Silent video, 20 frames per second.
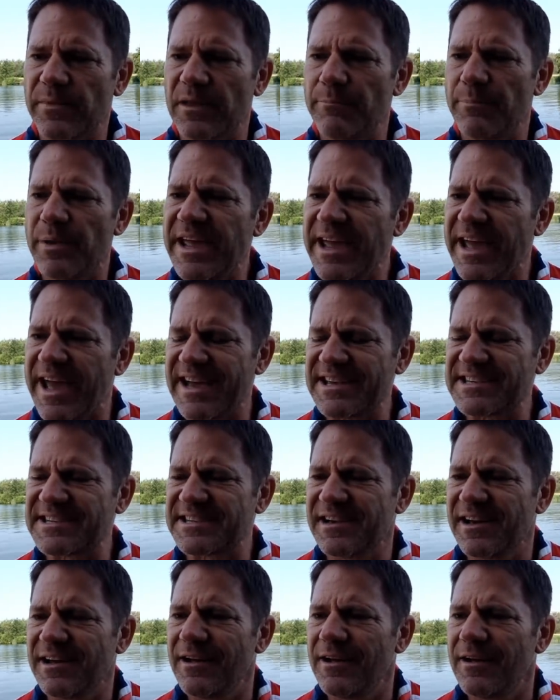
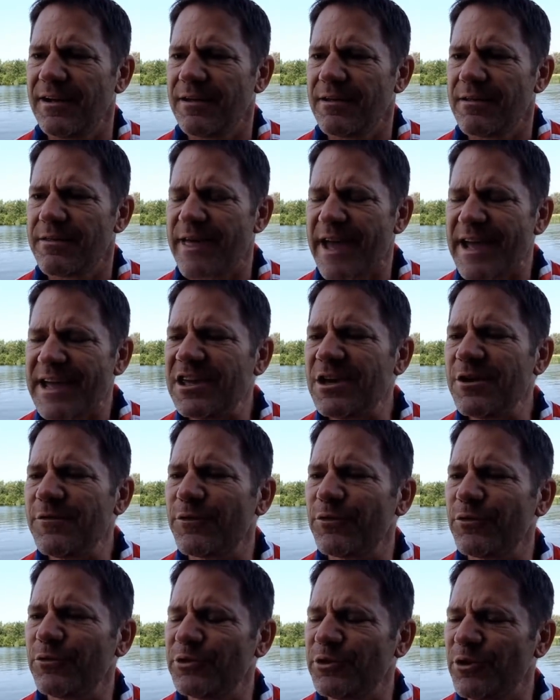P.S. Thank you
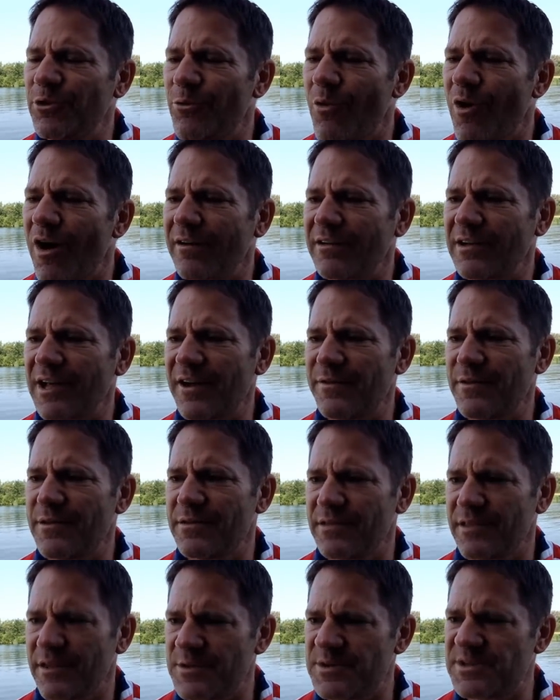for all your wildlife
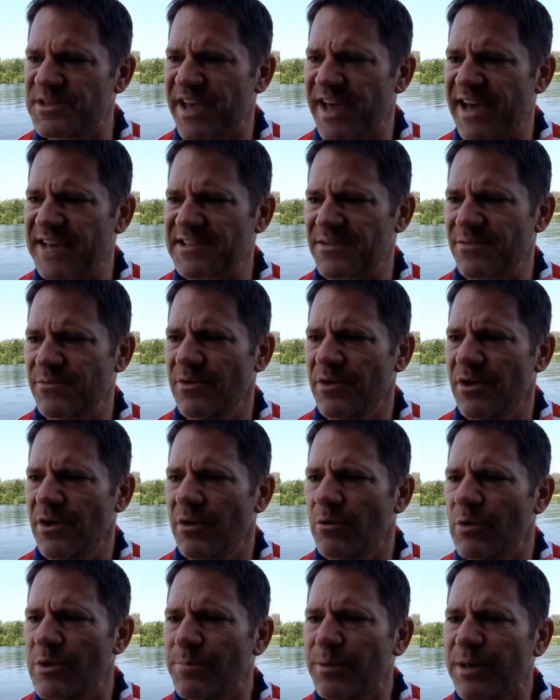enthusiasm.
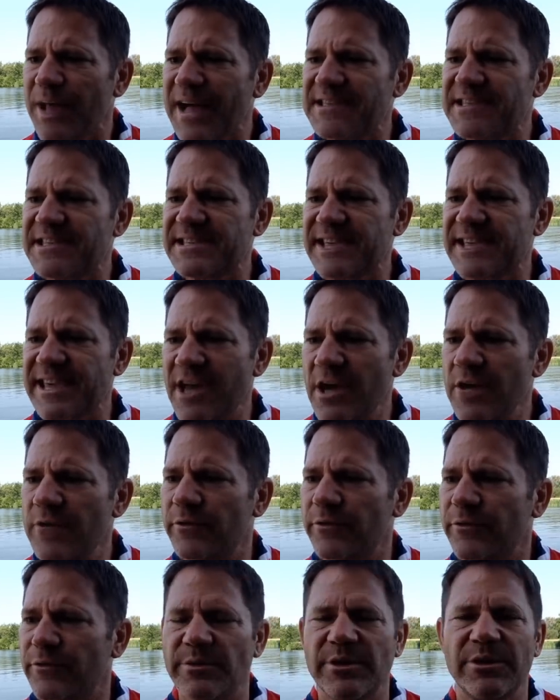We plan to take
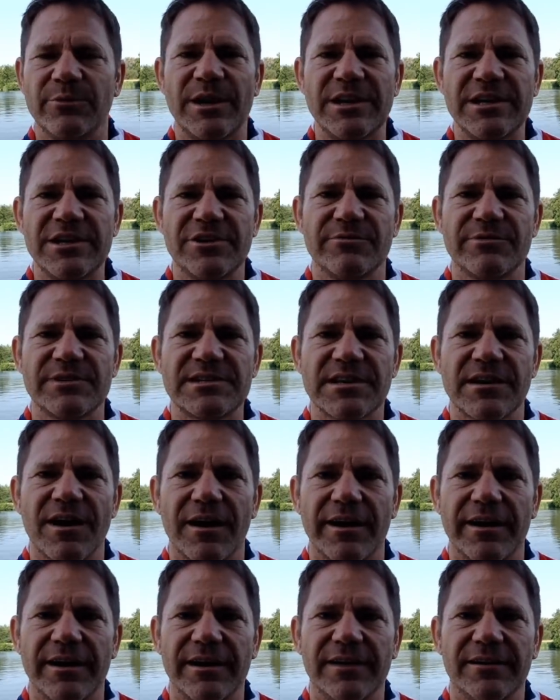over from you when you
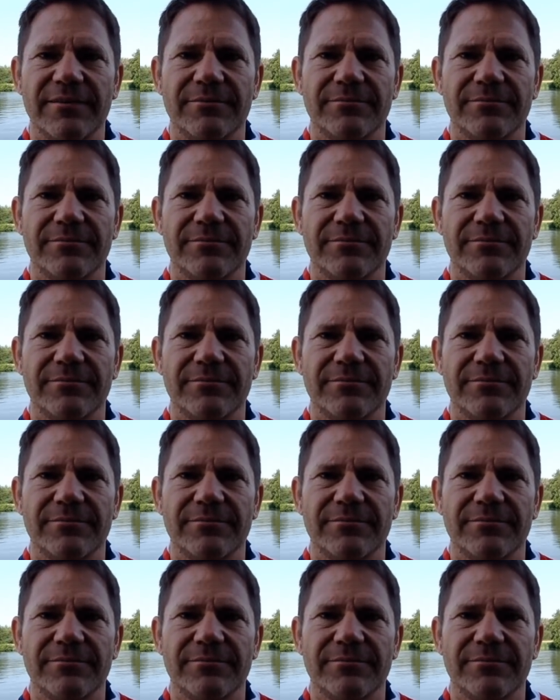retire.